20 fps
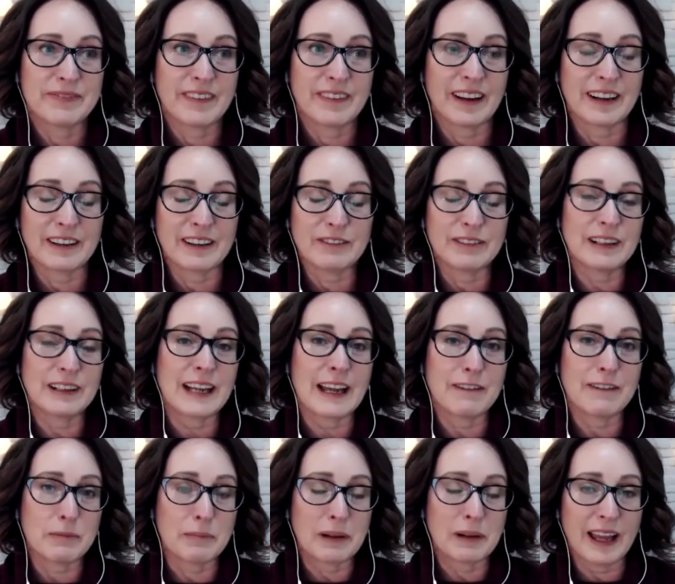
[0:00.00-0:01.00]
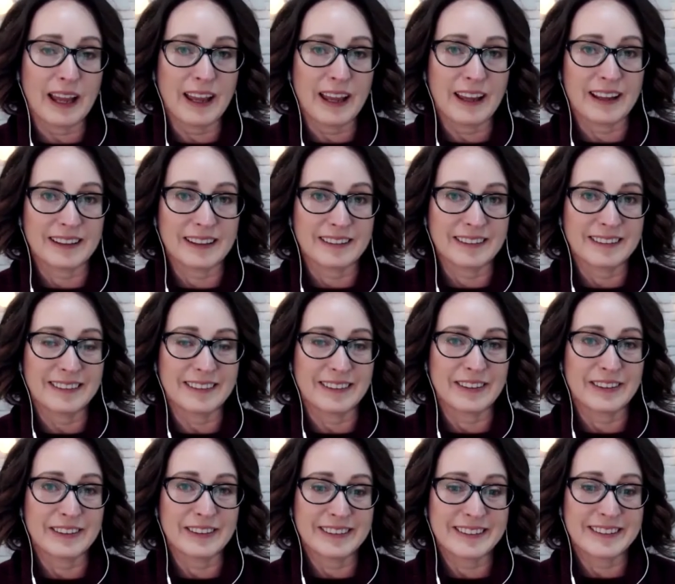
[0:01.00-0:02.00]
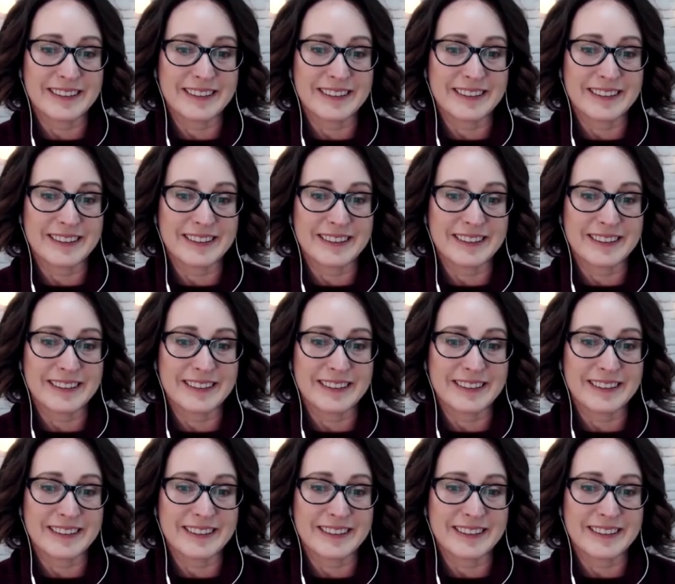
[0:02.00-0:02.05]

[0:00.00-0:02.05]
didn't really have a plan, you know.